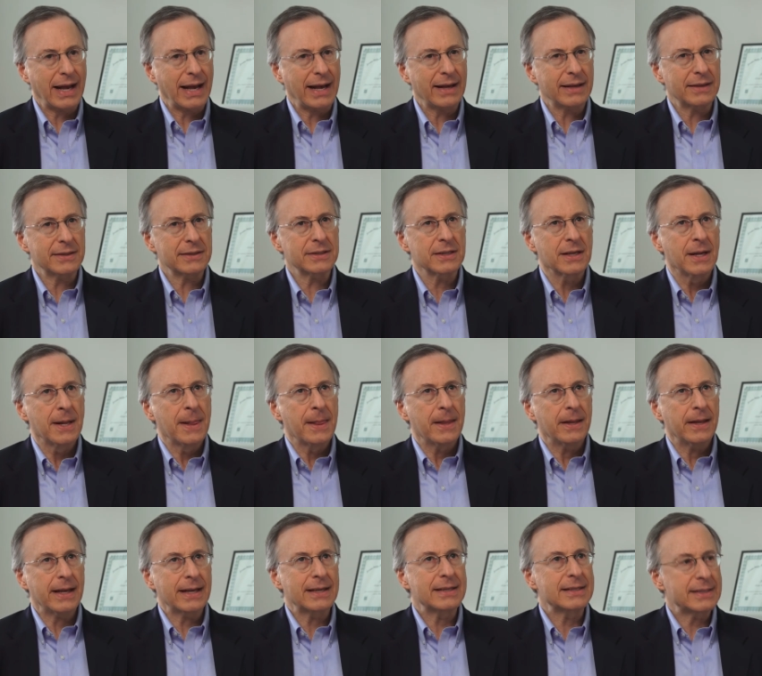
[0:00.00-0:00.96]
as
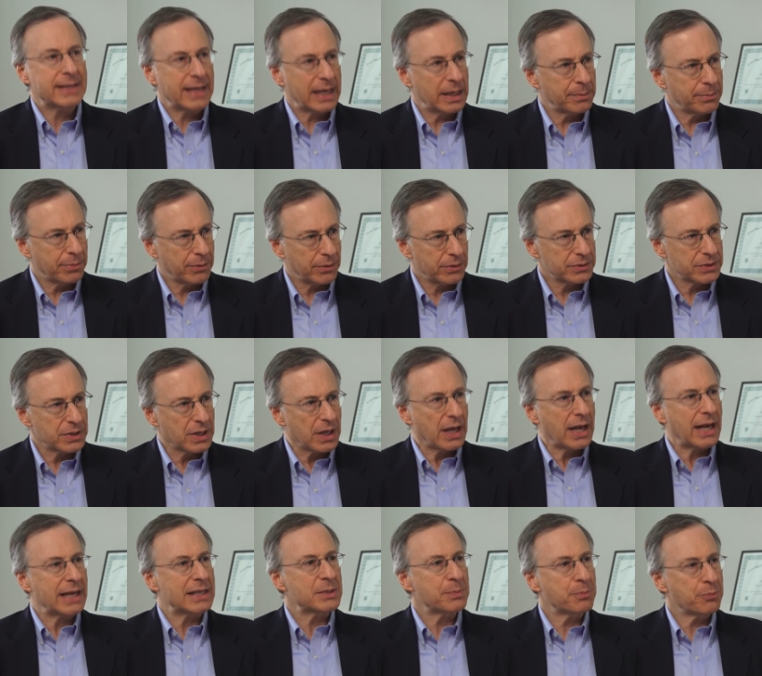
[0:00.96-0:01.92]
examples,
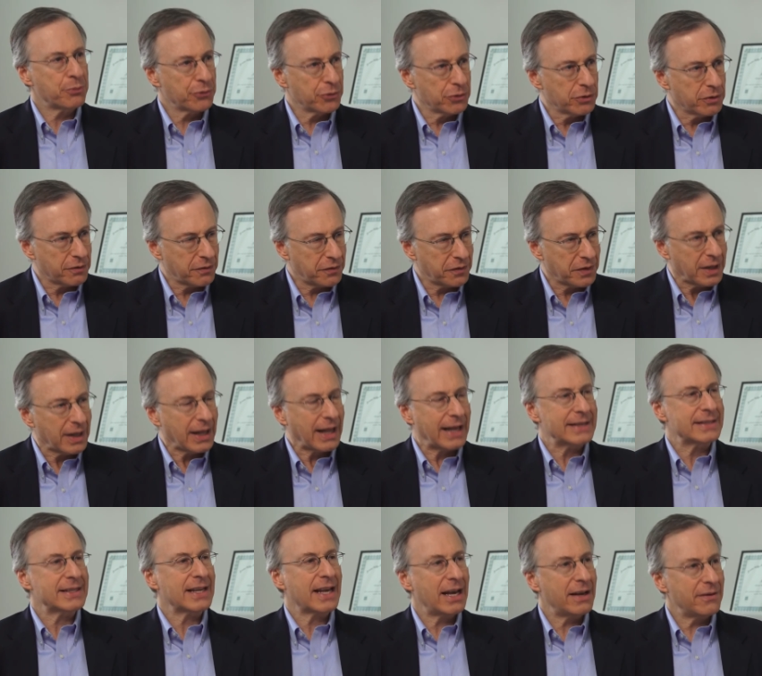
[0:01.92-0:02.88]
as proof,
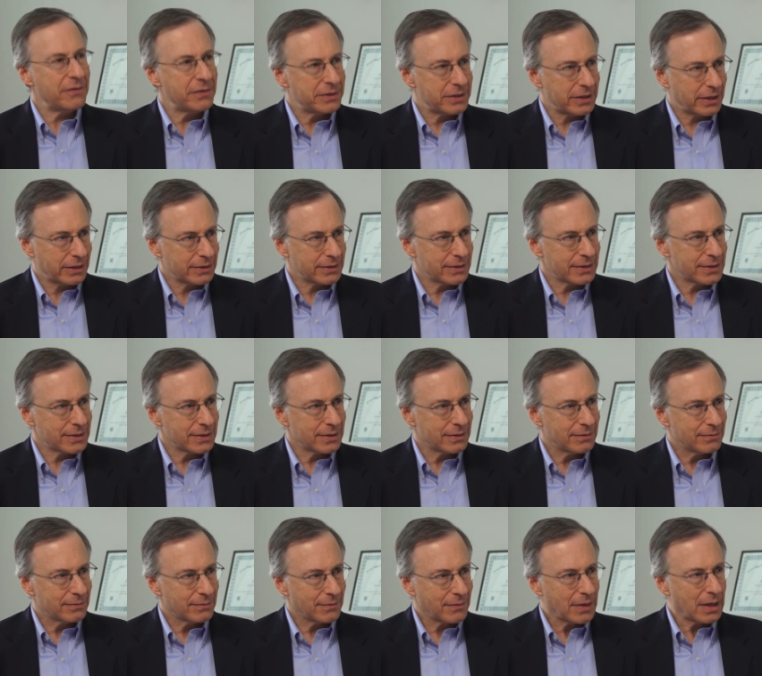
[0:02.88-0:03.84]
as
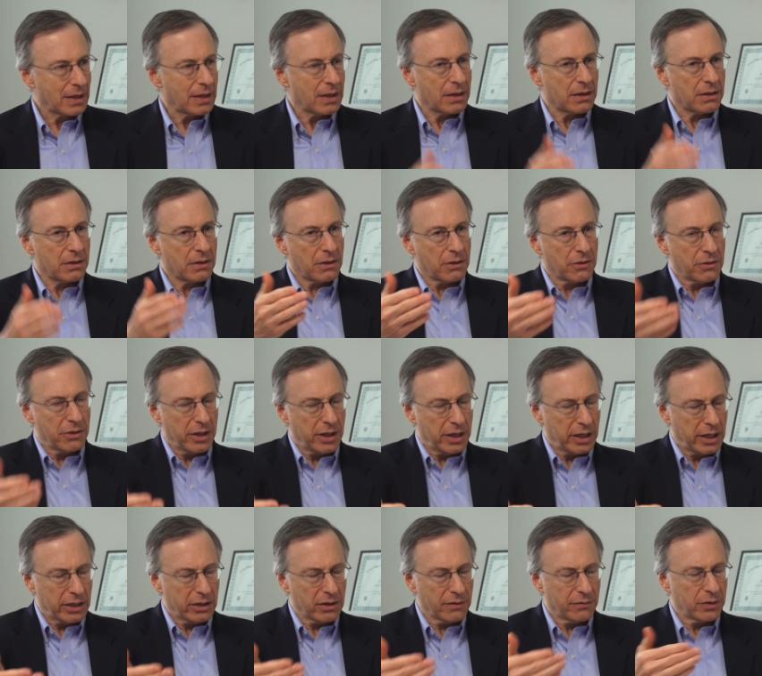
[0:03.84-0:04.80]
evidence. The
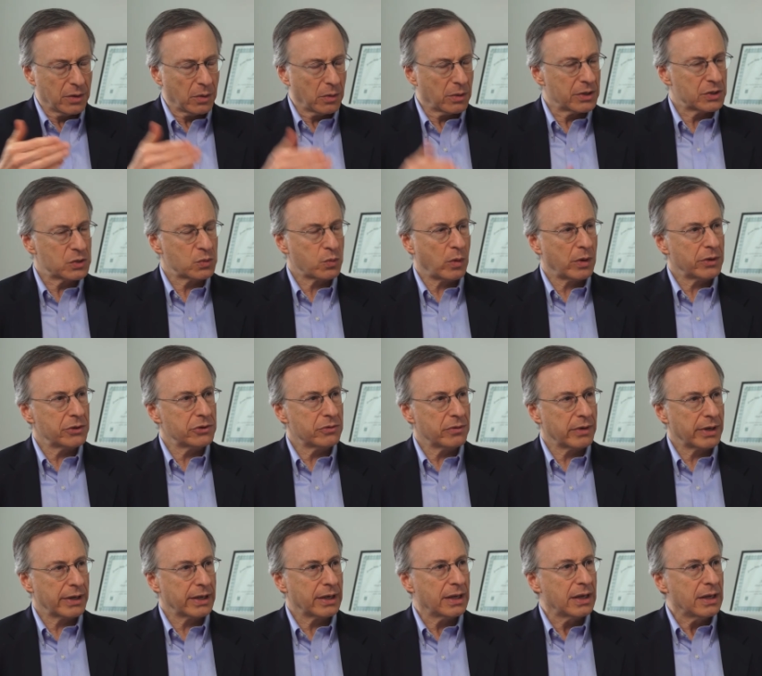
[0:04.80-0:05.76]
interviewer is
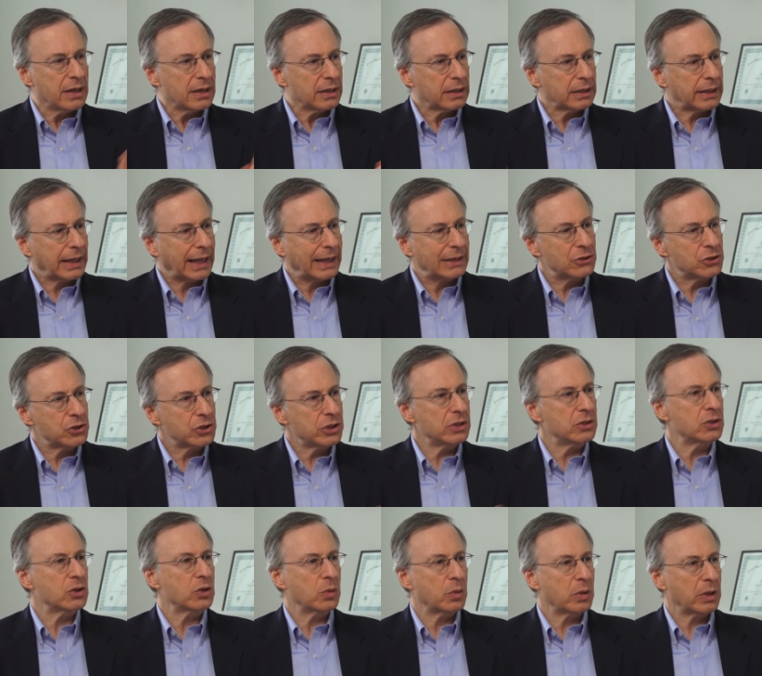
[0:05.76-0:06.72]
wondering can
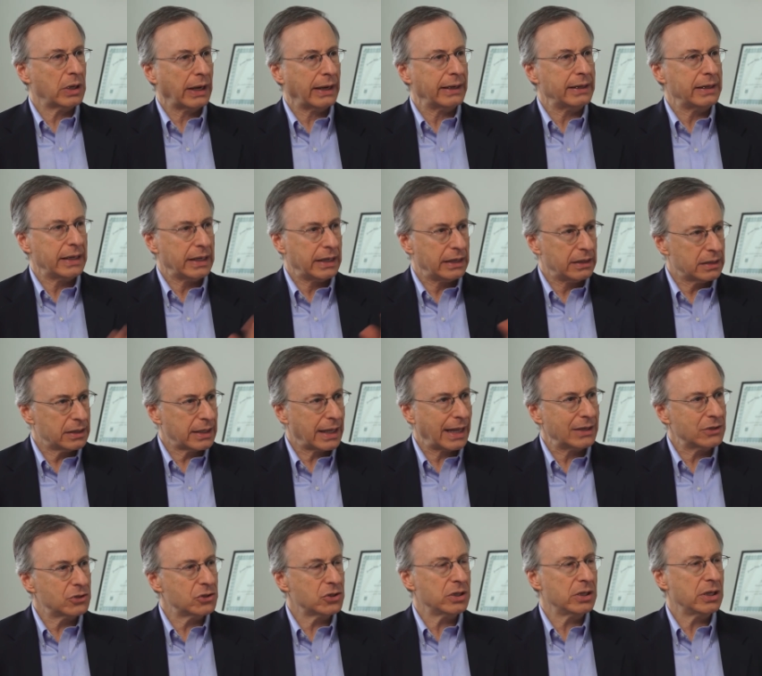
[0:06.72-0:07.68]
she do what I need?
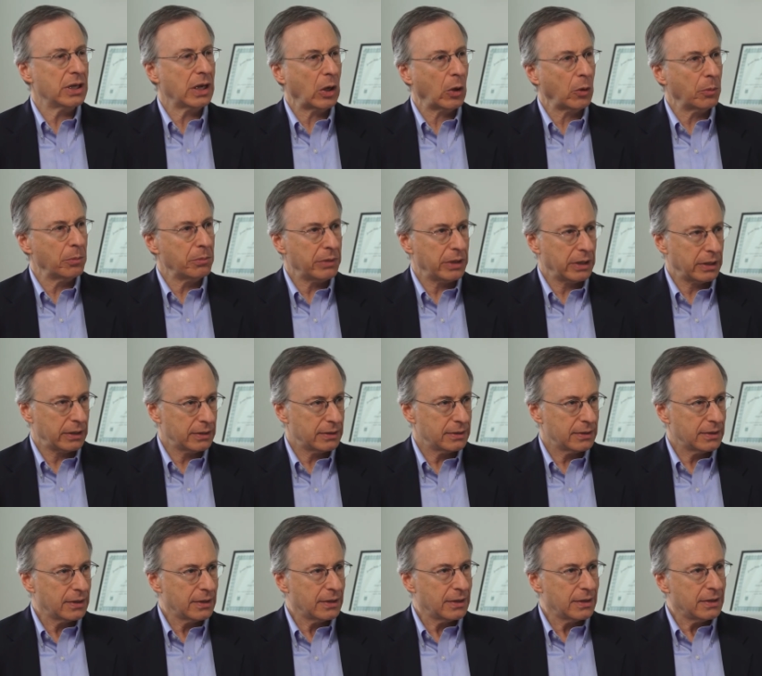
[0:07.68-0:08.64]
Can she help me?
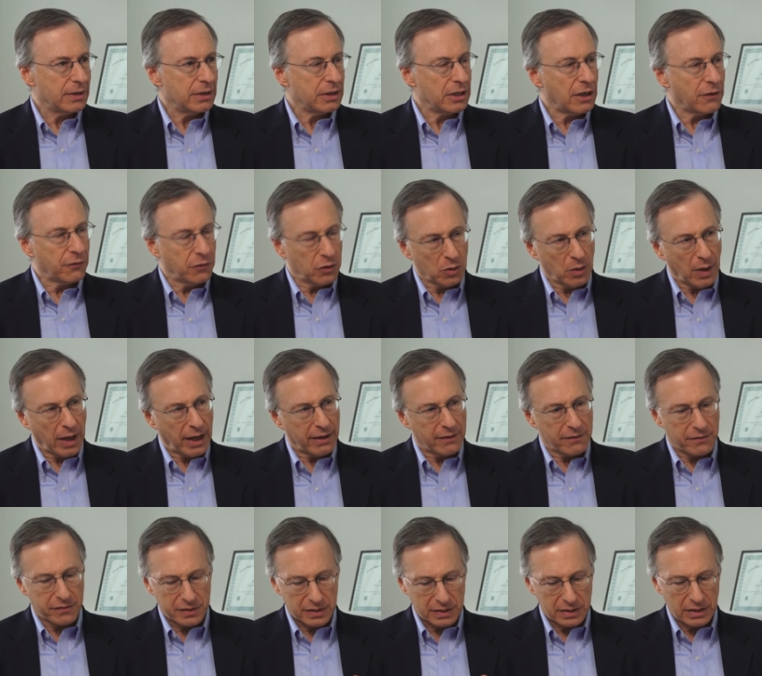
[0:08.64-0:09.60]
Mm-hmm. If you
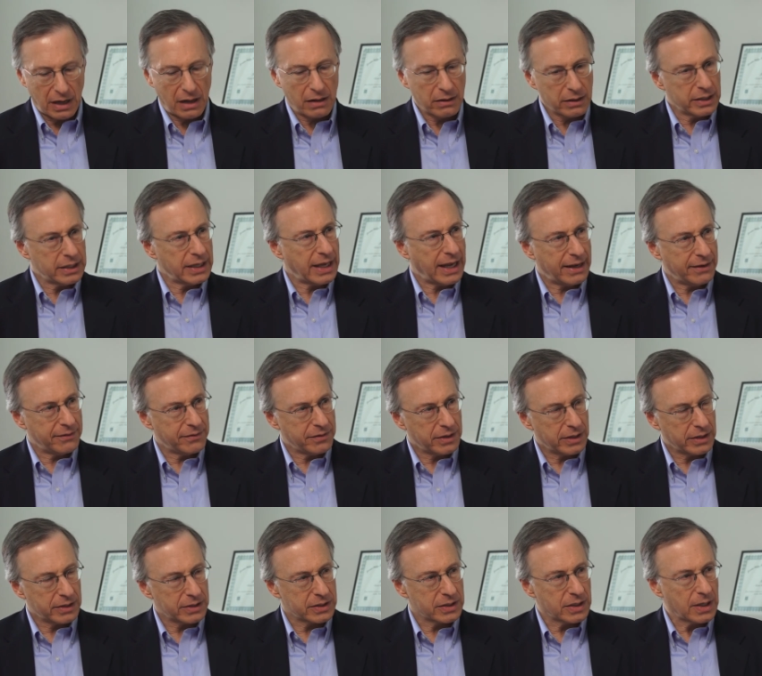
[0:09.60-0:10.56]
have solid
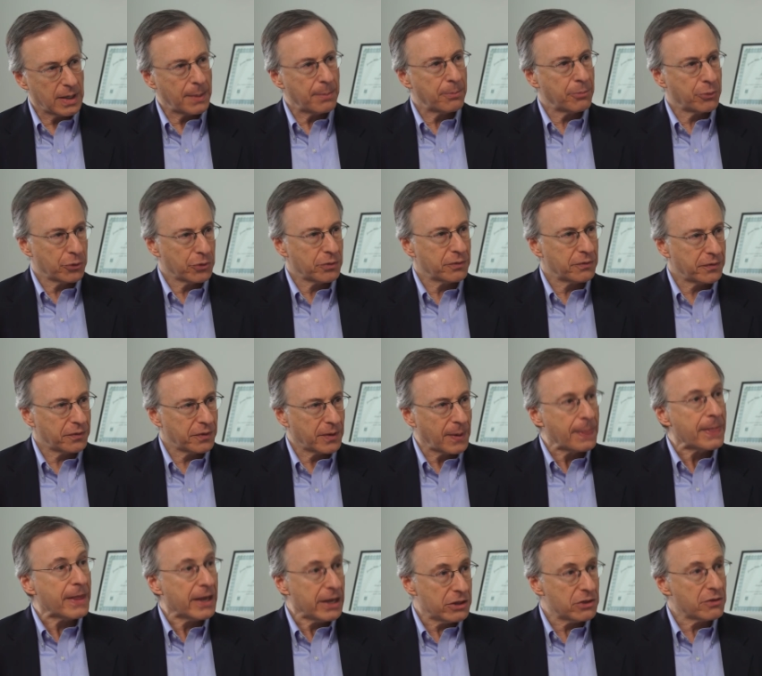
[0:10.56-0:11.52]
evidence, proof
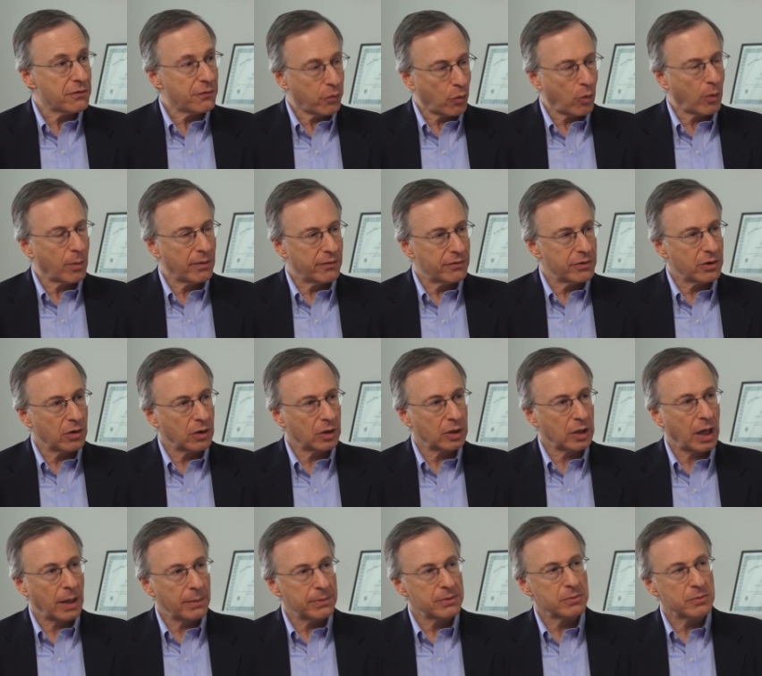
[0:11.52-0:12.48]
in the form of your
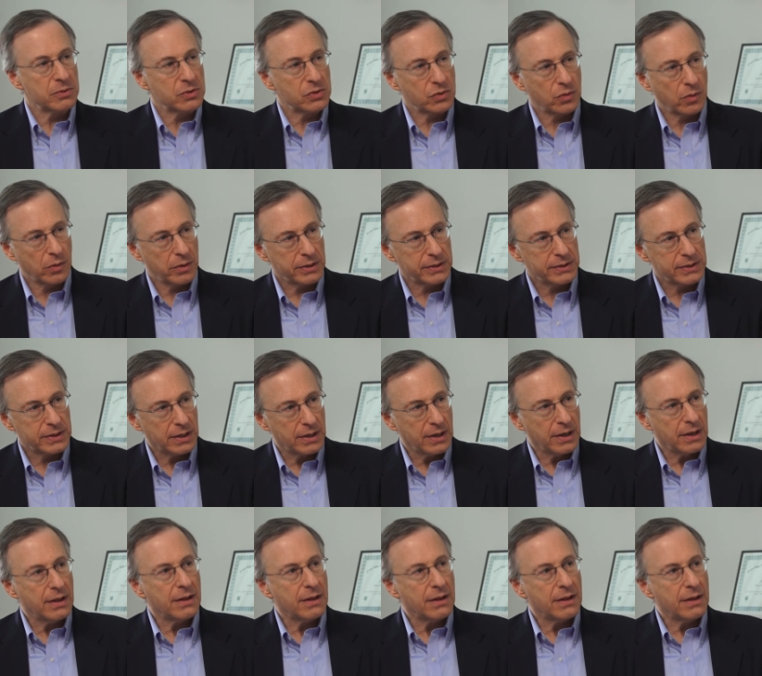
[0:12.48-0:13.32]
accomplishment stories,